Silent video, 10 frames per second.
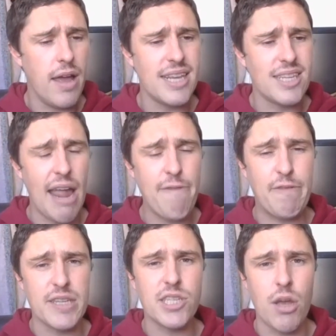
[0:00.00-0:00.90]
He's
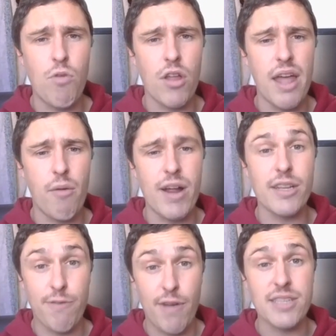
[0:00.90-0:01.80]
definitely someone that
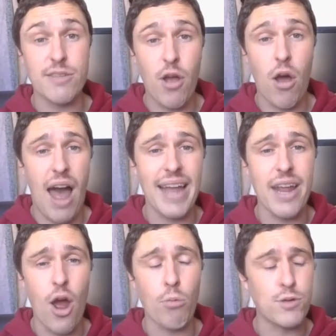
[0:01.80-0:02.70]
Wales fans have got
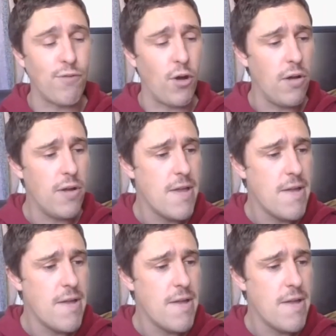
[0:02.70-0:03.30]
high hopes for.